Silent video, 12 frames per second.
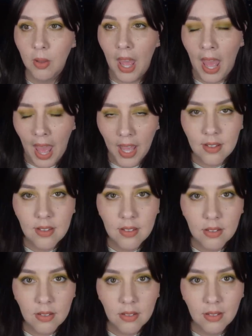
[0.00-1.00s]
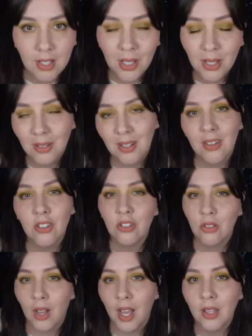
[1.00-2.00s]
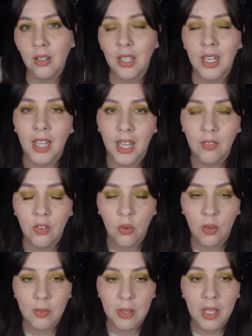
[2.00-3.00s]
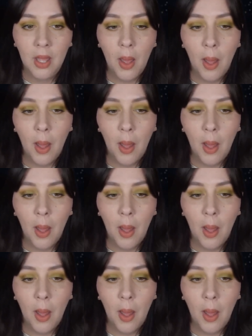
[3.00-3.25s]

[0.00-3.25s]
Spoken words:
adds to this trial, and it kind of annoyed me.